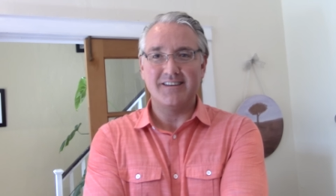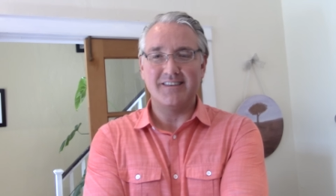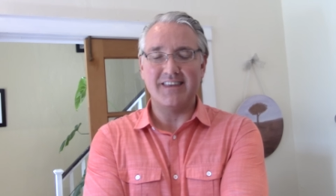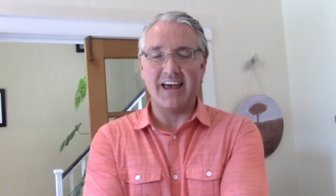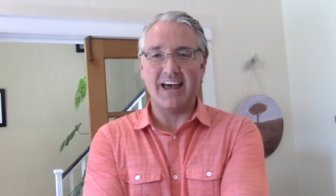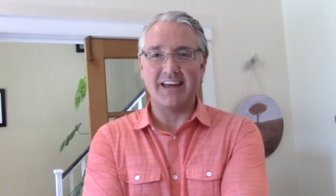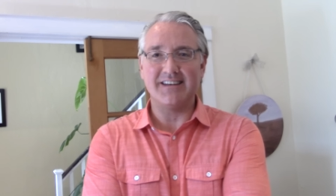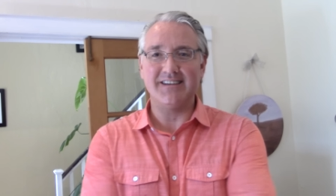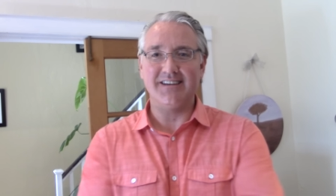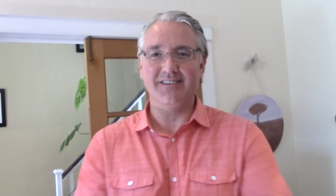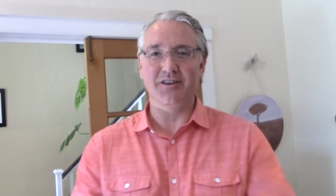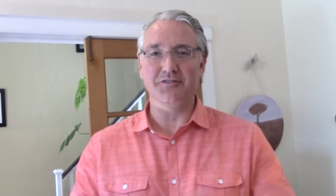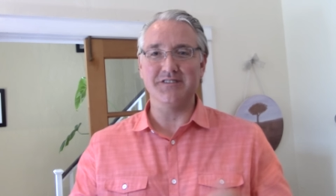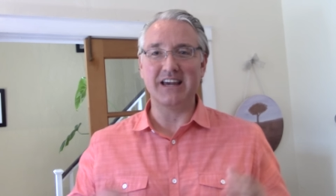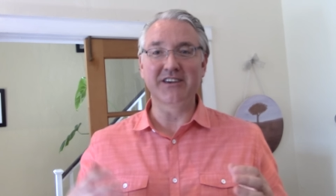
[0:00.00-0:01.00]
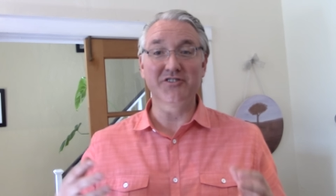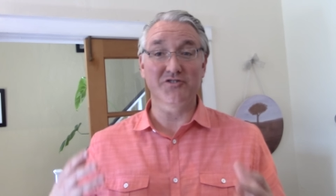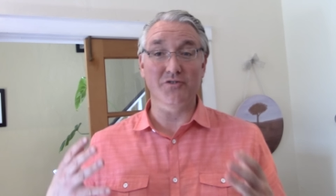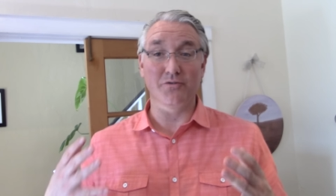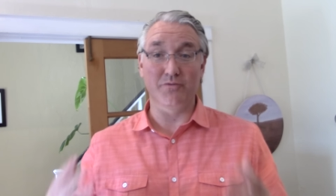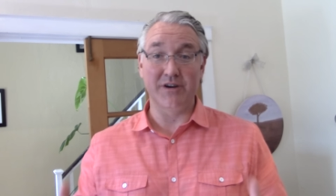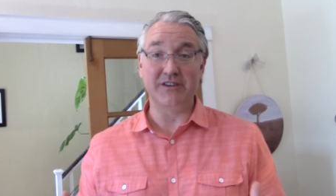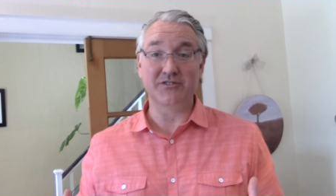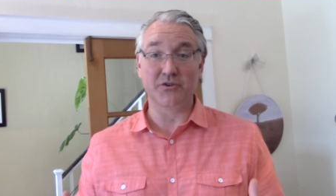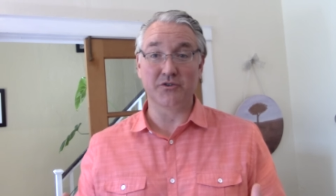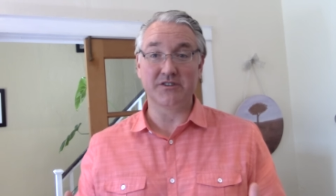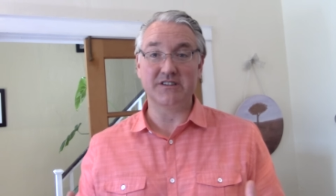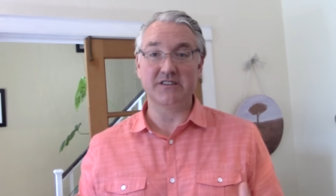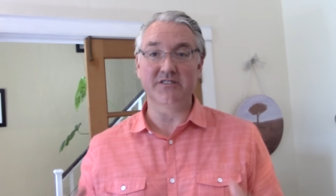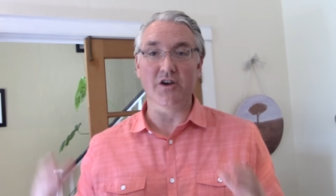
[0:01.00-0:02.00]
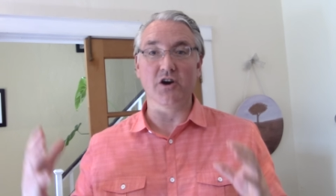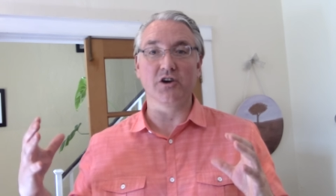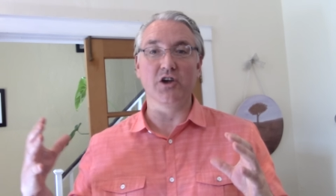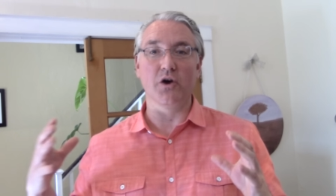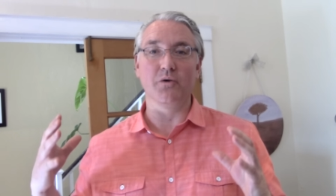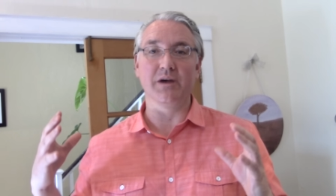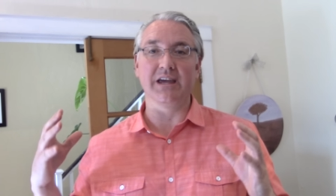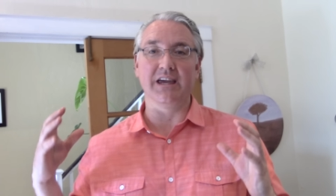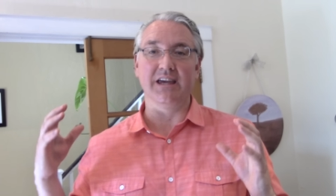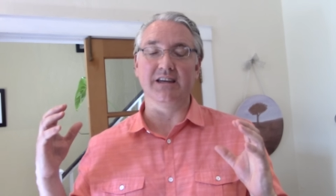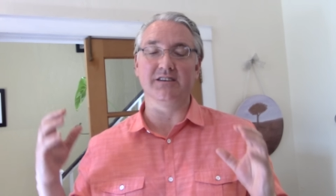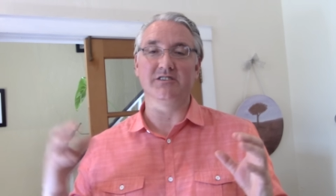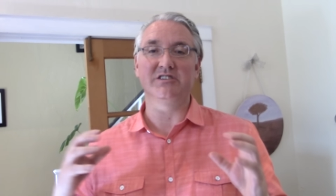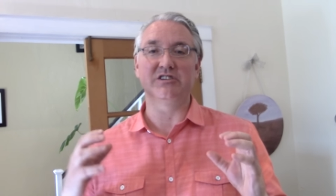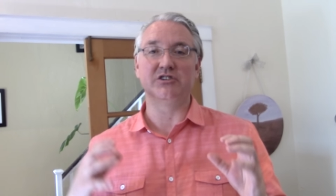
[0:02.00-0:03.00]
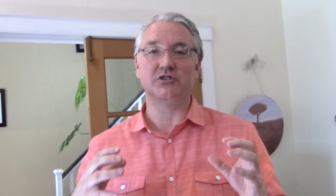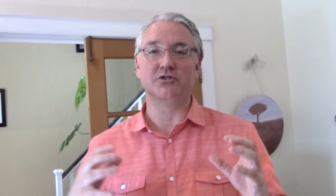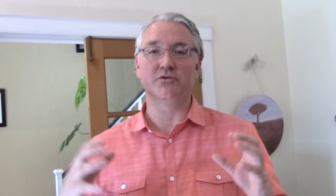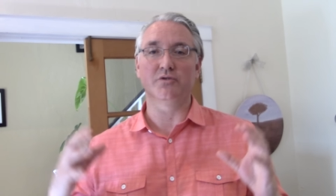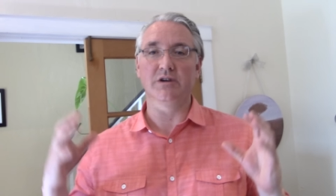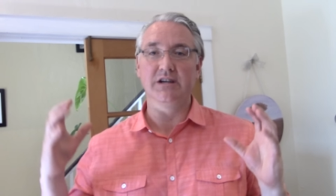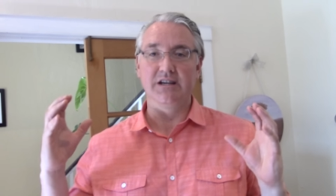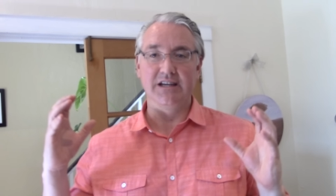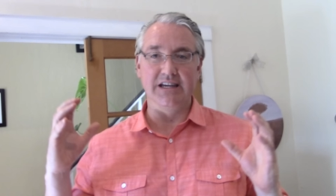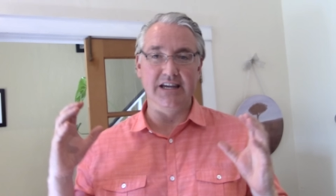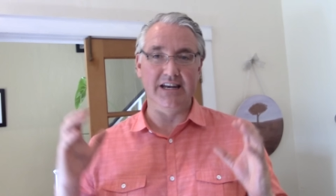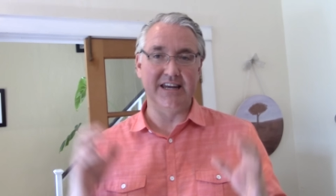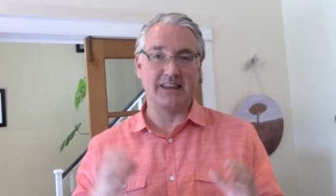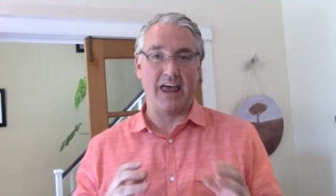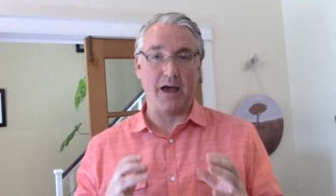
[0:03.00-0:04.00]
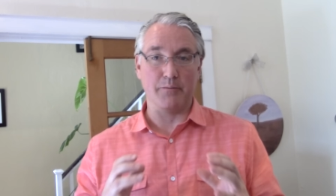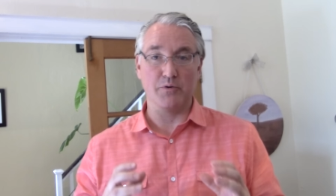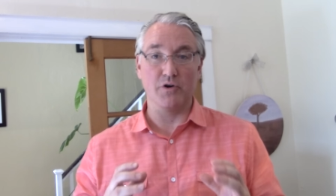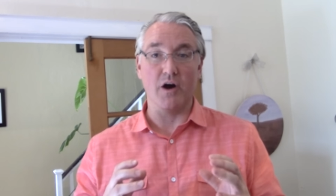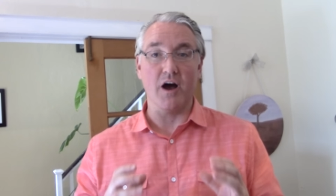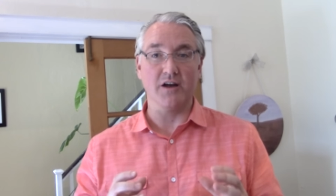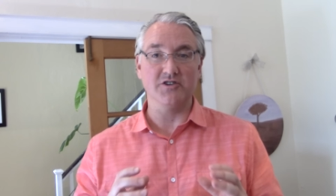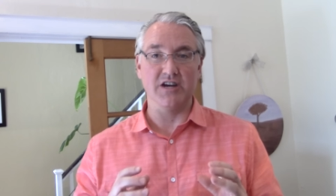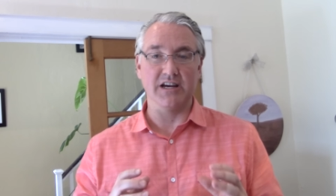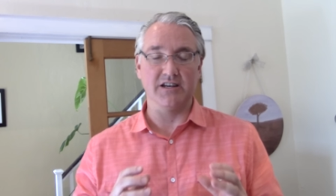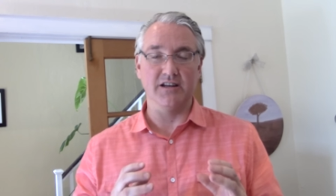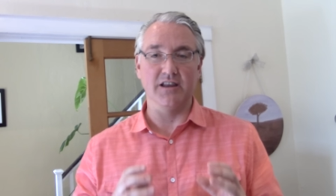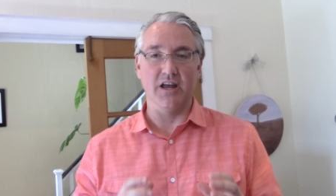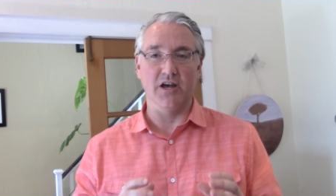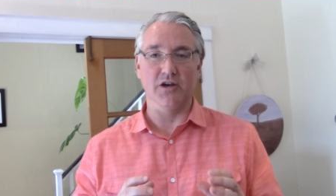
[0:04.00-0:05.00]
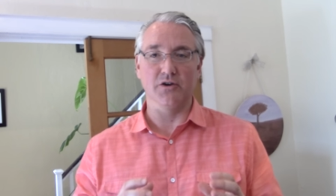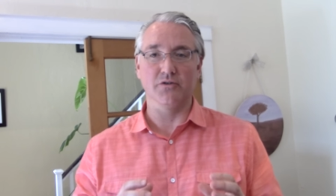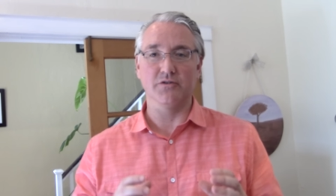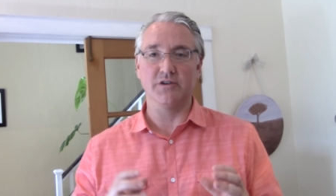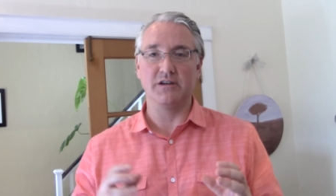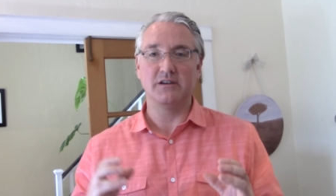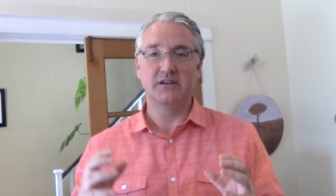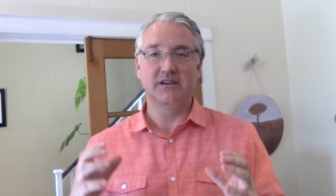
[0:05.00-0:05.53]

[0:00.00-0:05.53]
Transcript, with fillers: that those extra resources are going into getting that project load